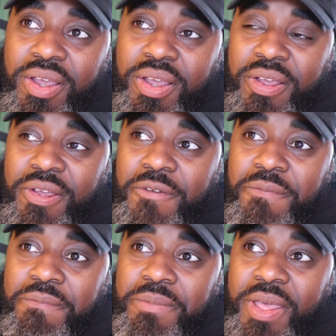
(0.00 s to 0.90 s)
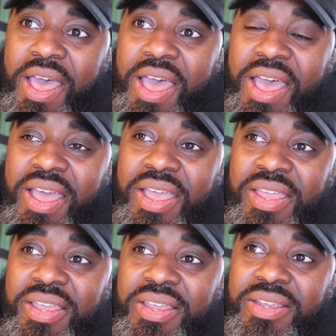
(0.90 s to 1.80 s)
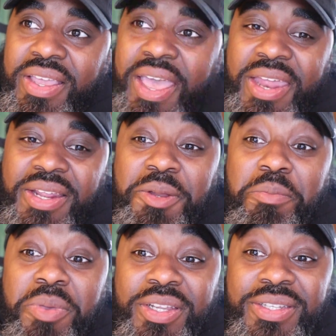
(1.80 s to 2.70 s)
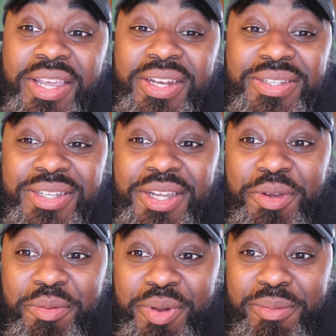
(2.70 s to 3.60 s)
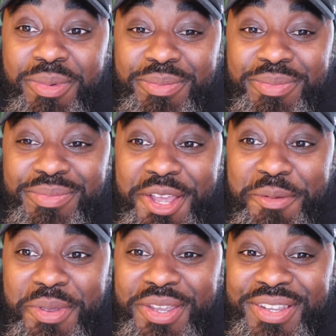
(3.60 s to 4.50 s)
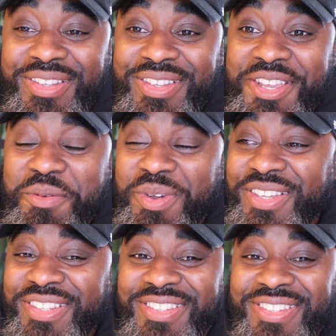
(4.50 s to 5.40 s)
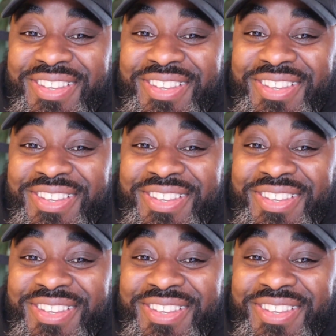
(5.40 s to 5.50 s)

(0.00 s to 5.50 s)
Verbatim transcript: um, I had a debilitating stuttering problem. I mean, it was